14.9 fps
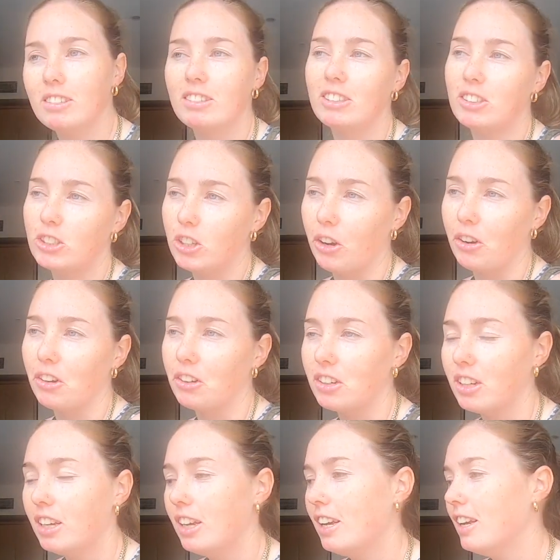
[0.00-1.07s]
So good.
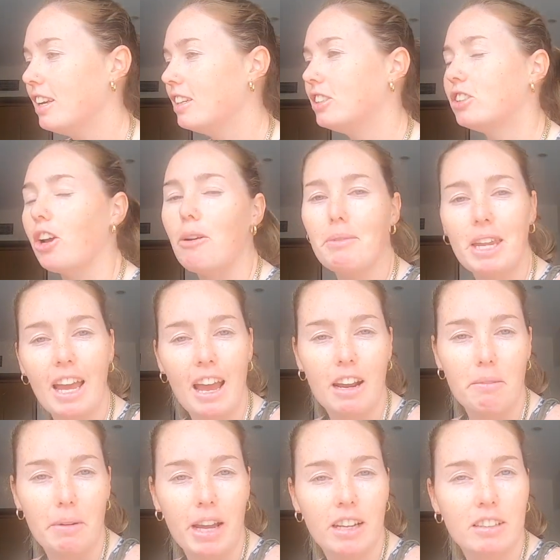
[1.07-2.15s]
So many
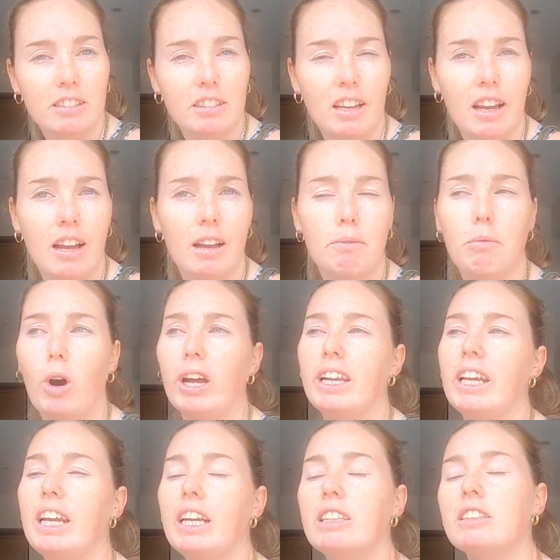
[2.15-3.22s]
animes. I
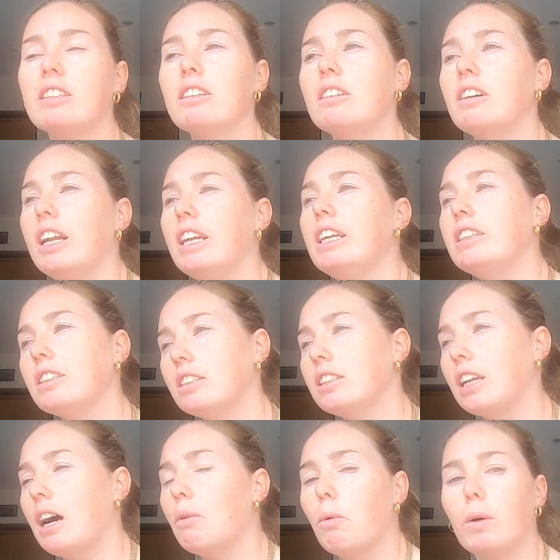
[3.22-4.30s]
need to
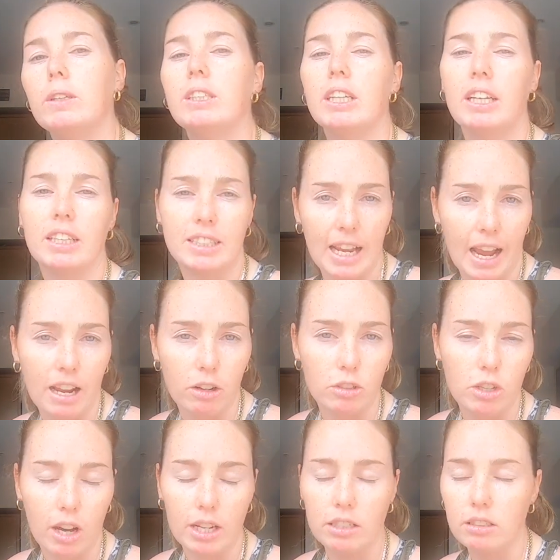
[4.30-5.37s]
start watching Attack on
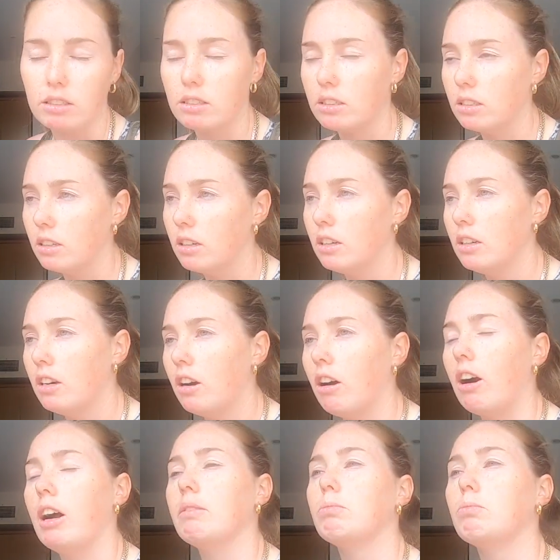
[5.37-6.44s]
Titans.
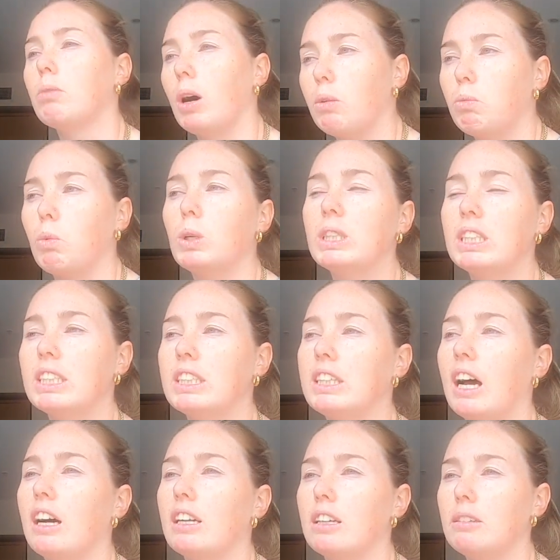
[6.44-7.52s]
I want to
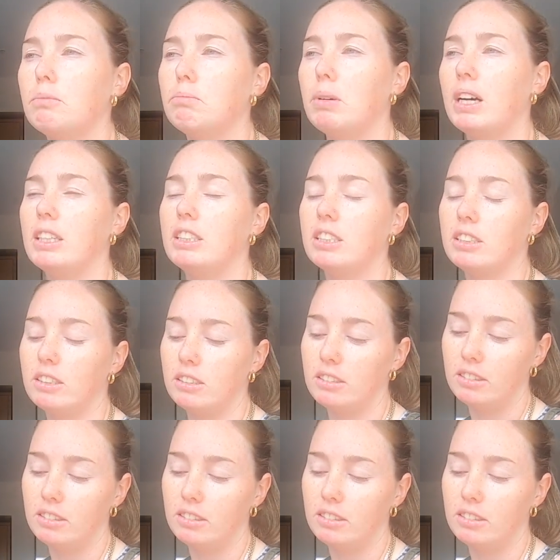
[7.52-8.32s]
start it, but I just